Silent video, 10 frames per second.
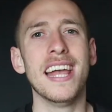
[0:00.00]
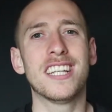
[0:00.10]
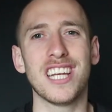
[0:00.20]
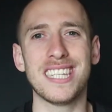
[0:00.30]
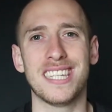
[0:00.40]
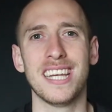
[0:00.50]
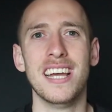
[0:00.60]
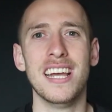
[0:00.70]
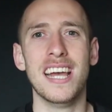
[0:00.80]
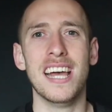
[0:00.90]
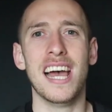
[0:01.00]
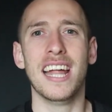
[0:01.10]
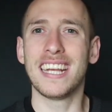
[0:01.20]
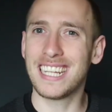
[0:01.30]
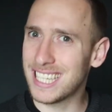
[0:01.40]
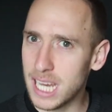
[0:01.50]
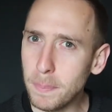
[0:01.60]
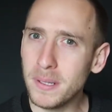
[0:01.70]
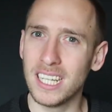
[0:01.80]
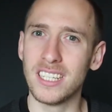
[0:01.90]
It's just an
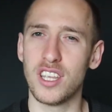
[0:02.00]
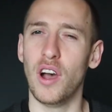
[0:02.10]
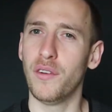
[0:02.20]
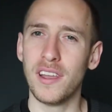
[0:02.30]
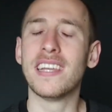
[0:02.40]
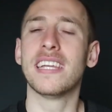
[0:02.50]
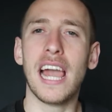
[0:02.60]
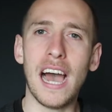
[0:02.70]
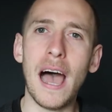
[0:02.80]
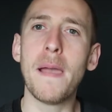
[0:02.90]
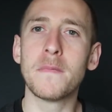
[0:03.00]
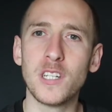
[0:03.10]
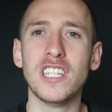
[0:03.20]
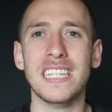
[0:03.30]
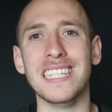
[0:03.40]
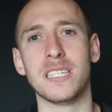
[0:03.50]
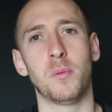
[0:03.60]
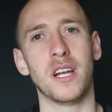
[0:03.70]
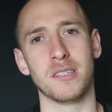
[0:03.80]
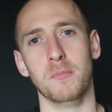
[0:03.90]
acceptance of, yeah, I'm good in this
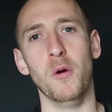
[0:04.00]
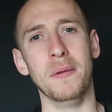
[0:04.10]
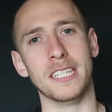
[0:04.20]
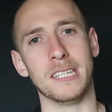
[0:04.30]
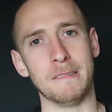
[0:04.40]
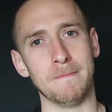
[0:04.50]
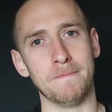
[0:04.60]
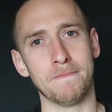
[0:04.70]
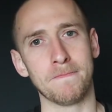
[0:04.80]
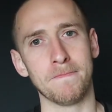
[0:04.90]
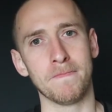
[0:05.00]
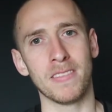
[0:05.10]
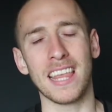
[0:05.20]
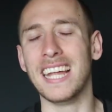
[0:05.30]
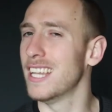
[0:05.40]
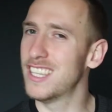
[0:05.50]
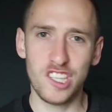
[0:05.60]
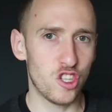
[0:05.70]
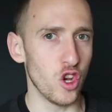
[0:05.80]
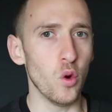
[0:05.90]
present moment. And this is
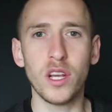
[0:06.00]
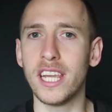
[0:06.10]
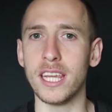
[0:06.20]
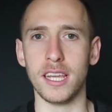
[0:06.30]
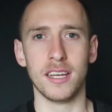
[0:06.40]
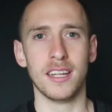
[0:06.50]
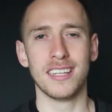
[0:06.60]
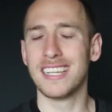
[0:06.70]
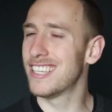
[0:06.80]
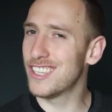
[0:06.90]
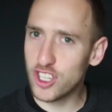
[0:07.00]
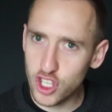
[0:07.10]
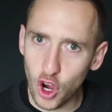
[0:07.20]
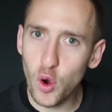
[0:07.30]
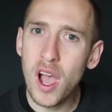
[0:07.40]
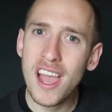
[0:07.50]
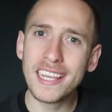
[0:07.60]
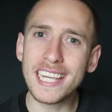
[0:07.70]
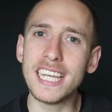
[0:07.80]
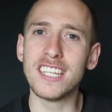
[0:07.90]
so key. This is so
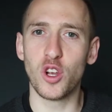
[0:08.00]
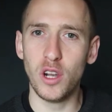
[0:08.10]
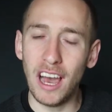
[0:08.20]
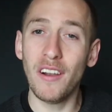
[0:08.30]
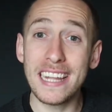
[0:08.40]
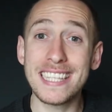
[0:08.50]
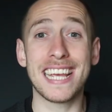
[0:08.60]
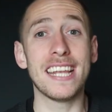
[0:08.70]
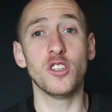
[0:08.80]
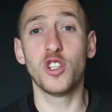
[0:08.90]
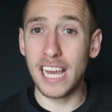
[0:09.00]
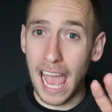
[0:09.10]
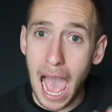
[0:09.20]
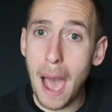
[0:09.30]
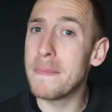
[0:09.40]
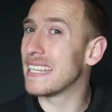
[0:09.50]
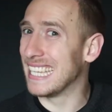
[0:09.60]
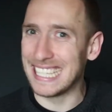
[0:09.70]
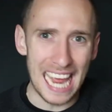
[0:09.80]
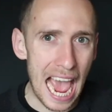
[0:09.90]
key. So now let's get into the habits
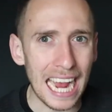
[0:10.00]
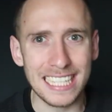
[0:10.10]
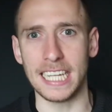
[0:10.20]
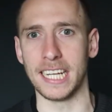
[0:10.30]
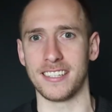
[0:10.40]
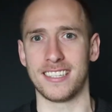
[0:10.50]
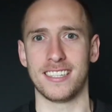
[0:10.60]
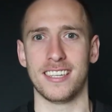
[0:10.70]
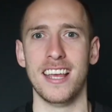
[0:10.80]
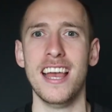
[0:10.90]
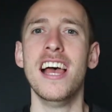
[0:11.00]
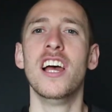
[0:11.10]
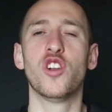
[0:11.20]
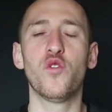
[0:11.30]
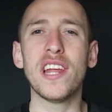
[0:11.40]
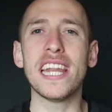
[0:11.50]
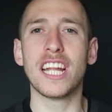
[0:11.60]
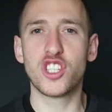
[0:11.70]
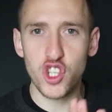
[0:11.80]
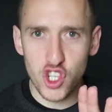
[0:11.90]
and tactics to really
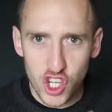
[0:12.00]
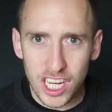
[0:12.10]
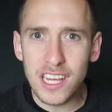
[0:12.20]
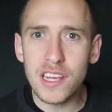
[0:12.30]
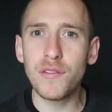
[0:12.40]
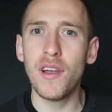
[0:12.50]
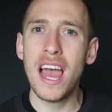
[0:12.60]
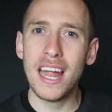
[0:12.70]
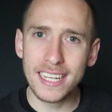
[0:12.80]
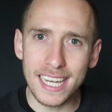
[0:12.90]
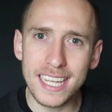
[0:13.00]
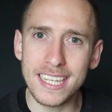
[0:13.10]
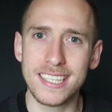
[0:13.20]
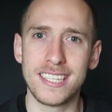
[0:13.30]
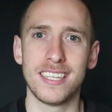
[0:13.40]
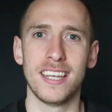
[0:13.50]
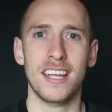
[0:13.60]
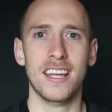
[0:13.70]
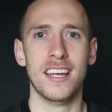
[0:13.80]
achieve this